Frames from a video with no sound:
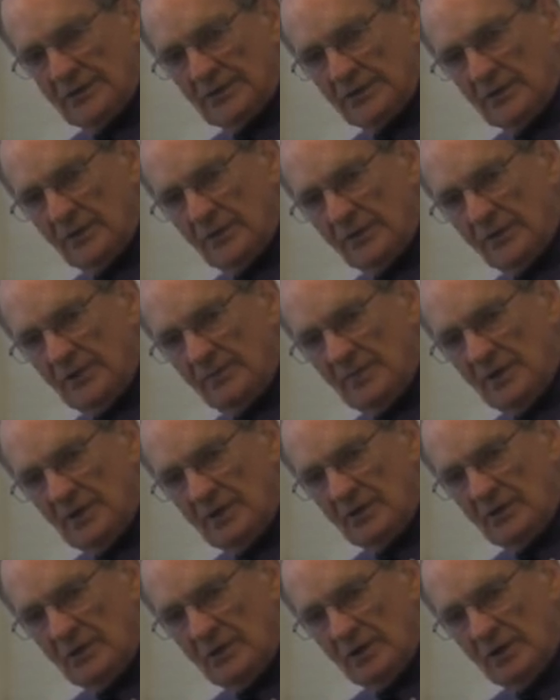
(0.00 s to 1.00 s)
so we've
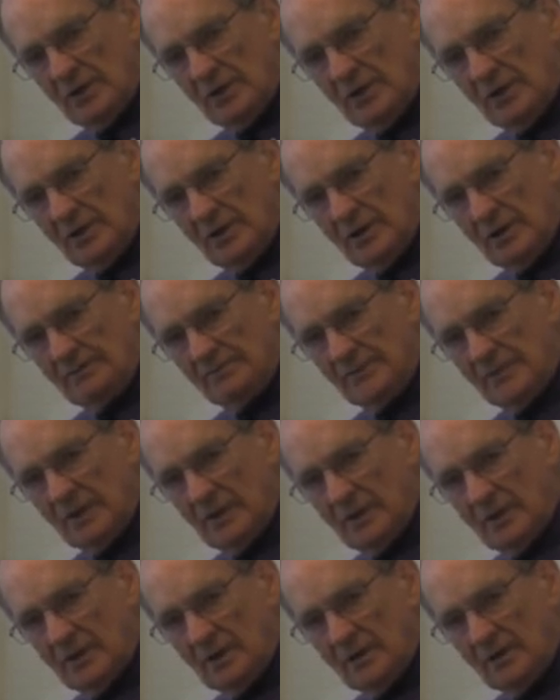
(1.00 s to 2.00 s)
been doing
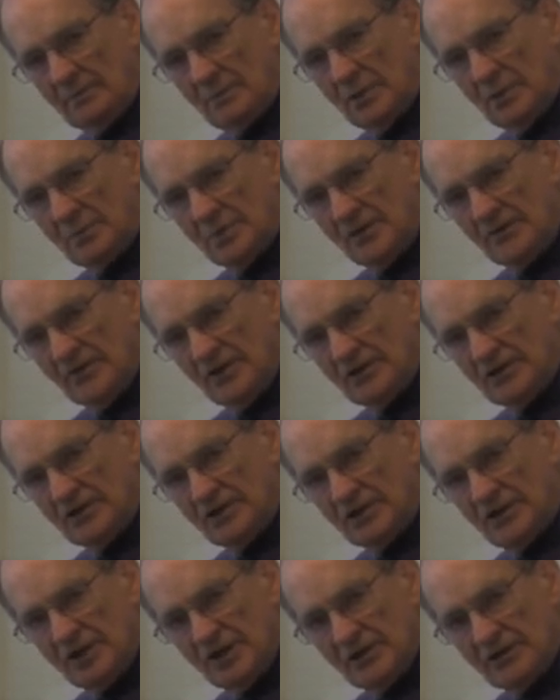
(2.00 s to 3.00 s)
pulmonary
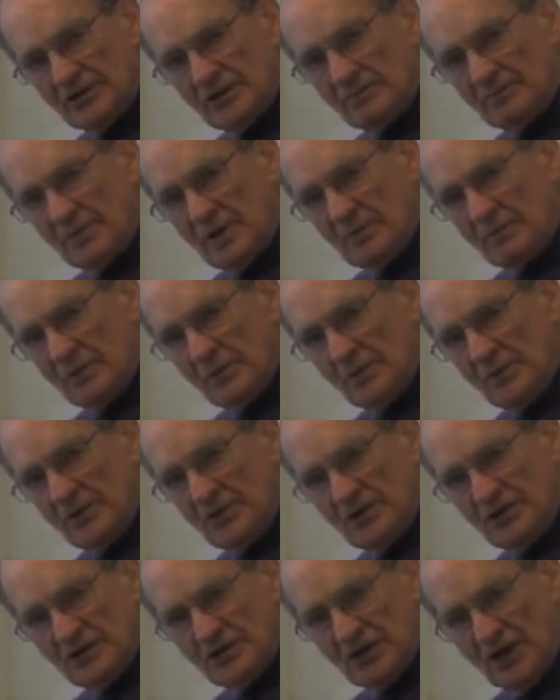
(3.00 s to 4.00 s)
function tests on people
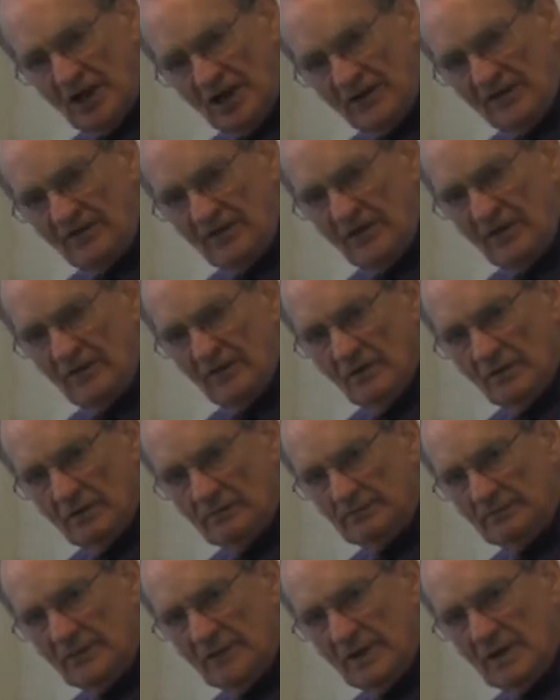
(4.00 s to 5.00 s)
with just hay
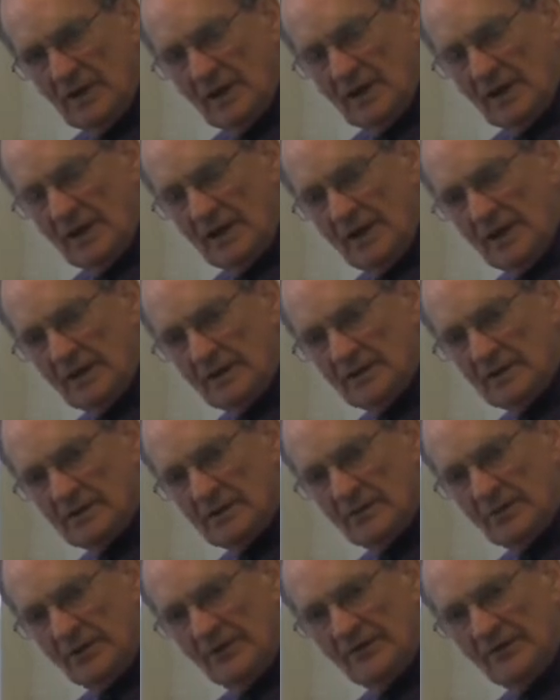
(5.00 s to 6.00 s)
fever
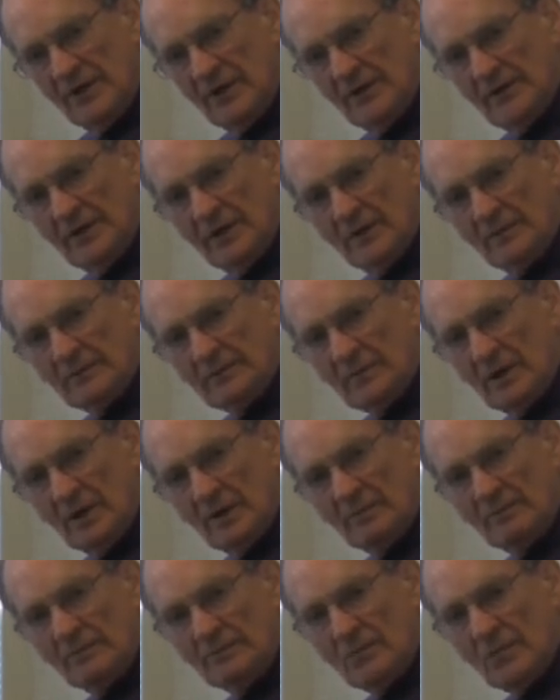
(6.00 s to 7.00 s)
and uh, we found that
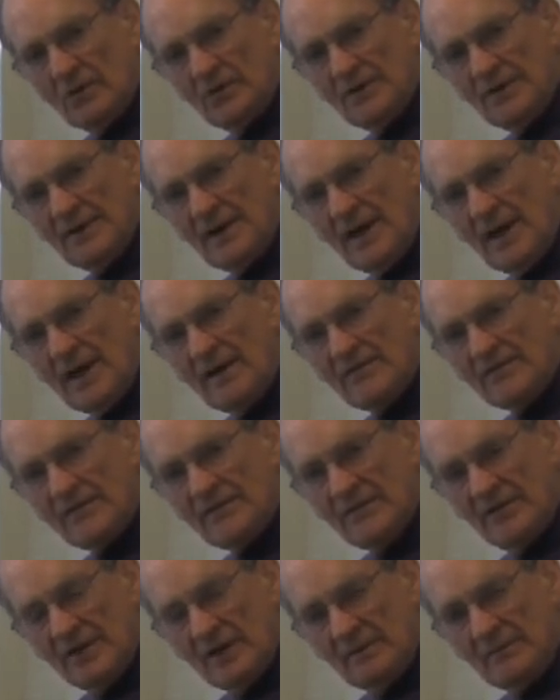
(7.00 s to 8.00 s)
uh, more than half
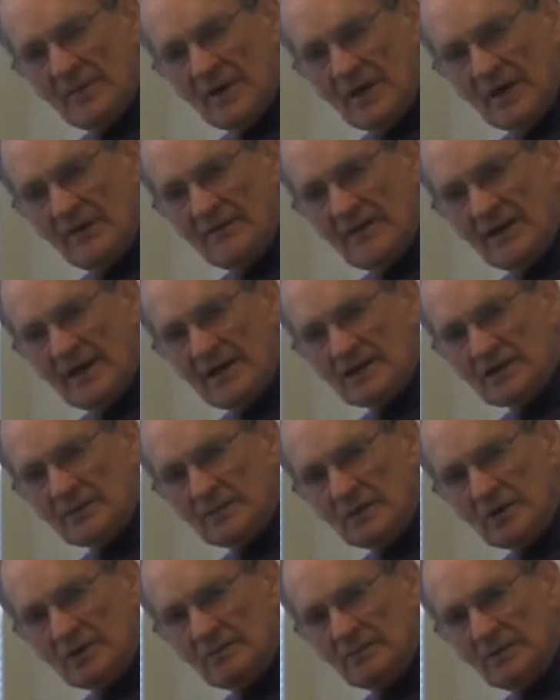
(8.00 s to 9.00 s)
of them have
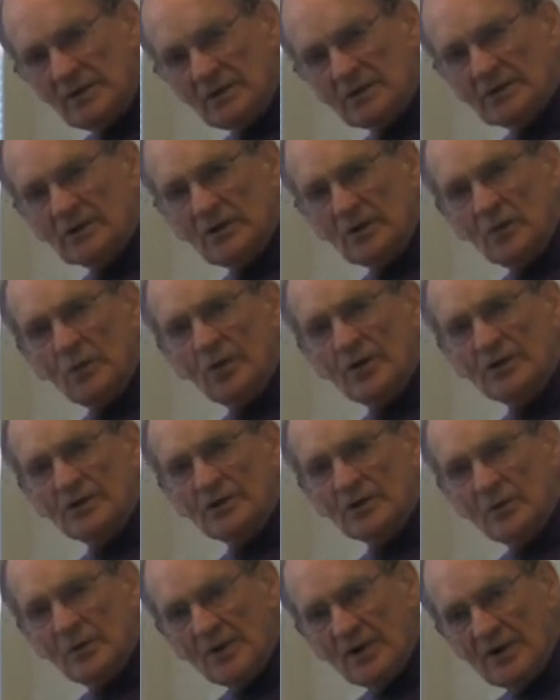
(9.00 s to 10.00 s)
asthma but uh,
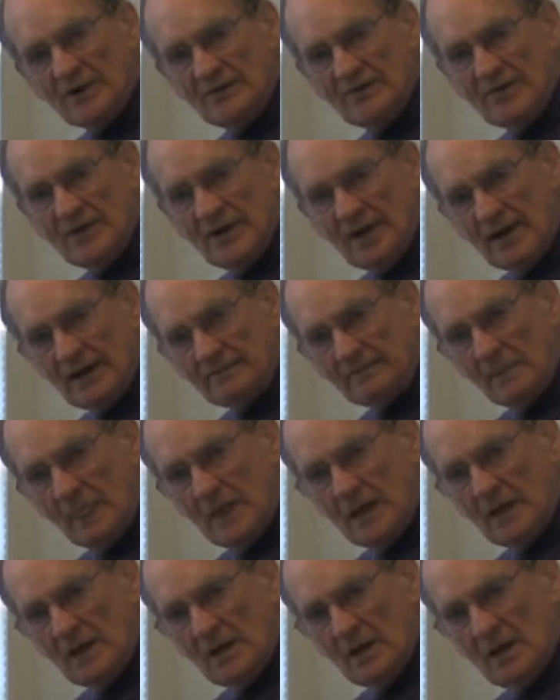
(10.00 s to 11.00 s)
weren't aware of that.
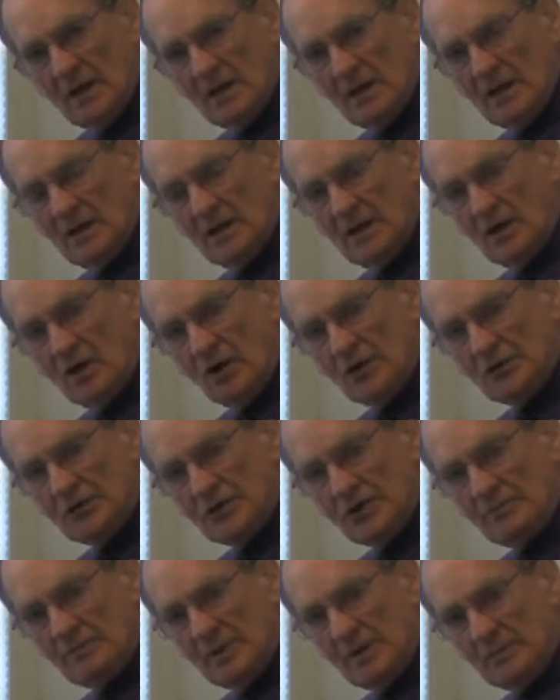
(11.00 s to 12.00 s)
Uh,
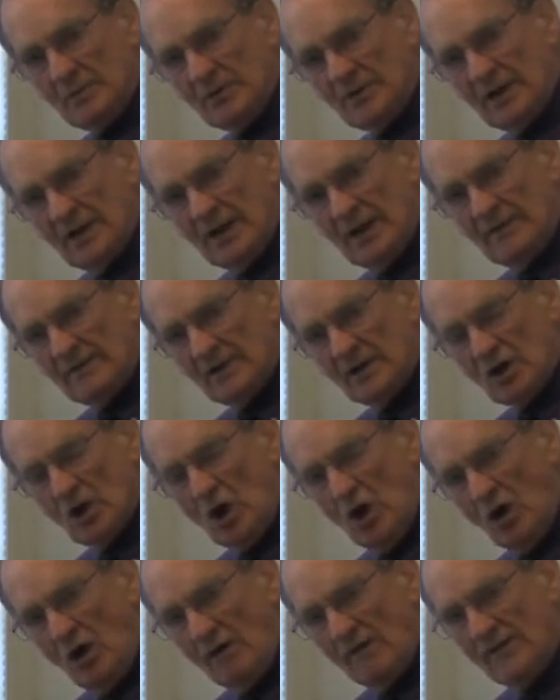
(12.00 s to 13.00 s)
also, people that have a
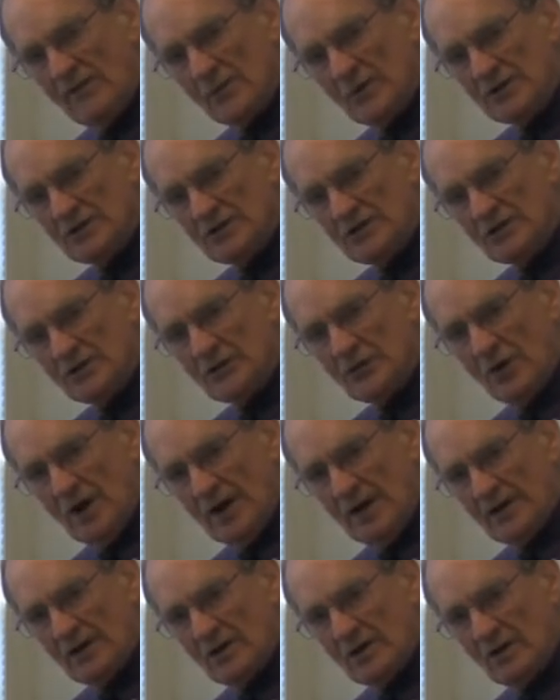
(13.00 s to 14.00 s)
cough, which is a
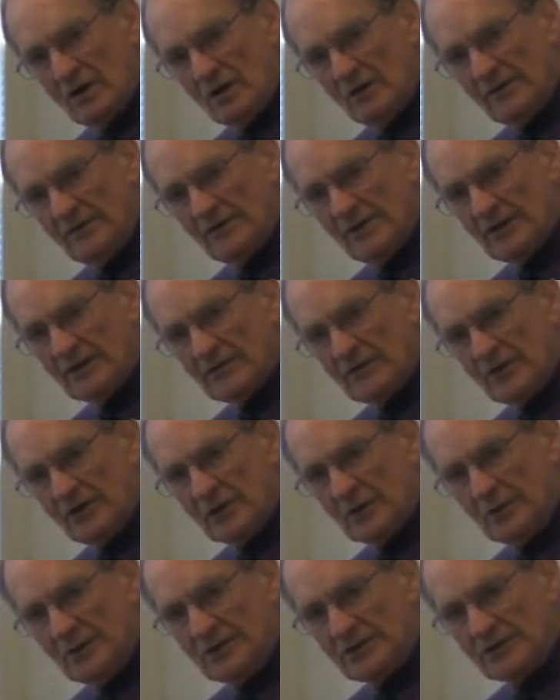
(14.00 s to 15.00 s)
dry cough, that
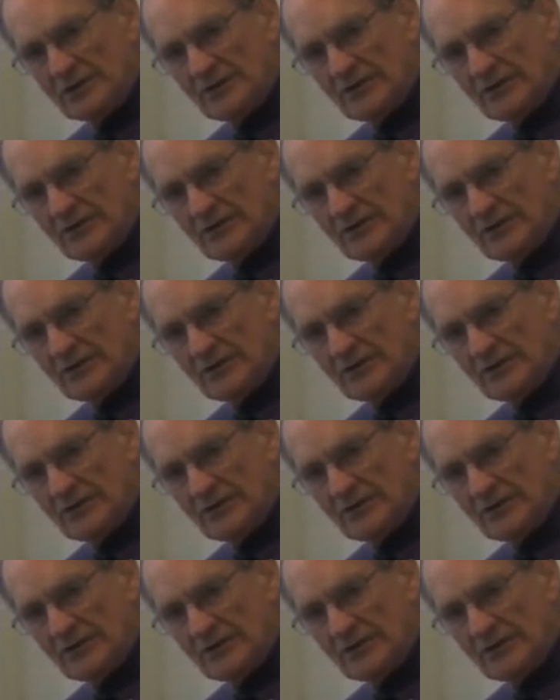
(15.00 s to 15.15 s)
frequently is